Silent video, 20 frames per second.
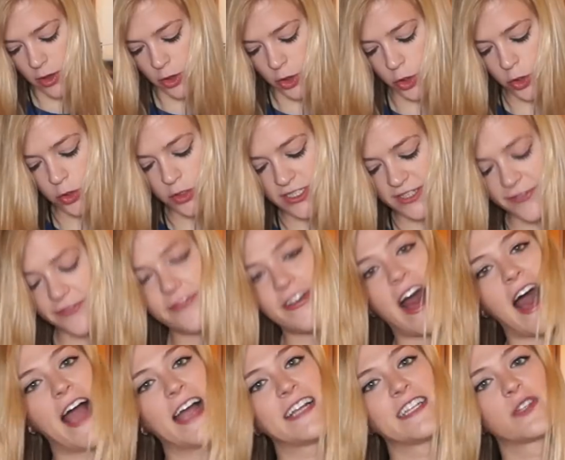Who
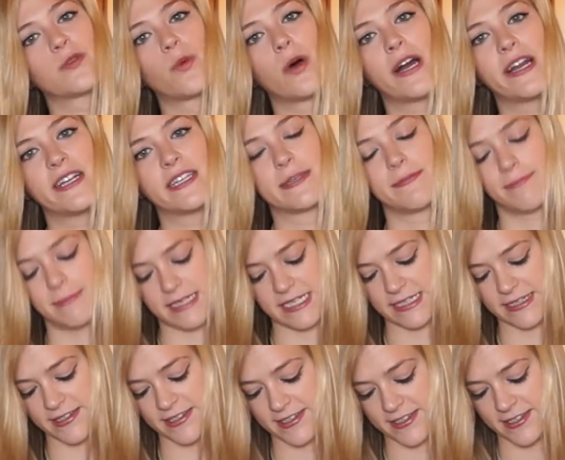defines what is
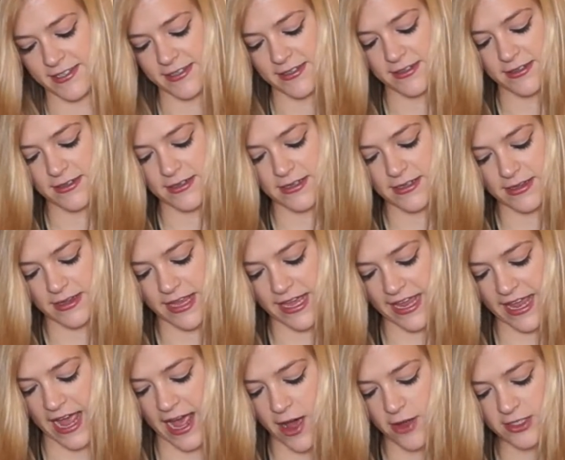minced?
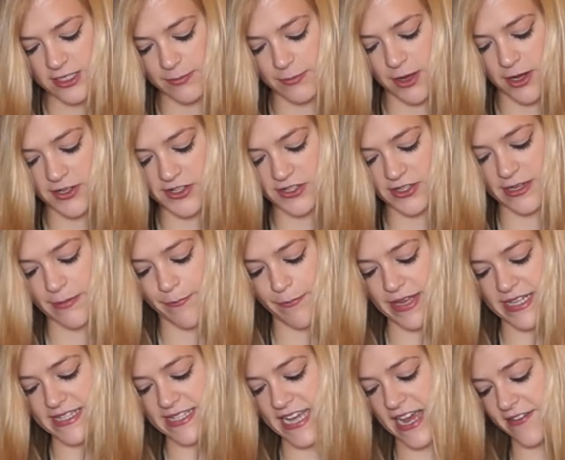Like, how small do the
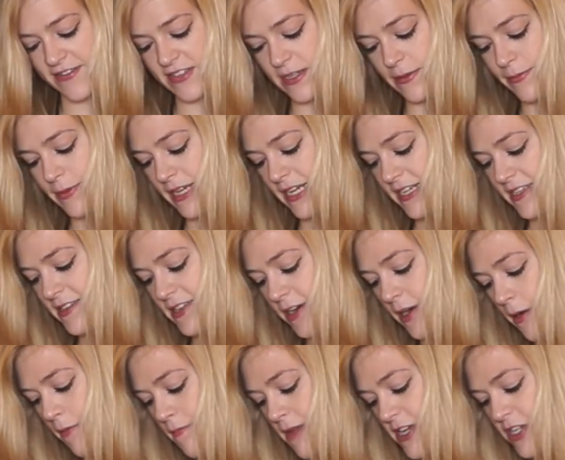bits have to be? Is
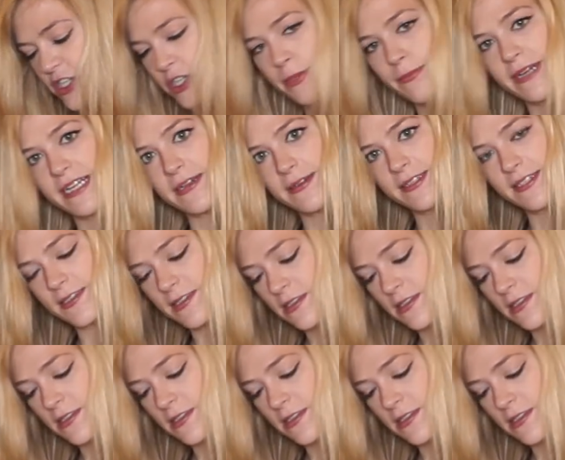there a measurement?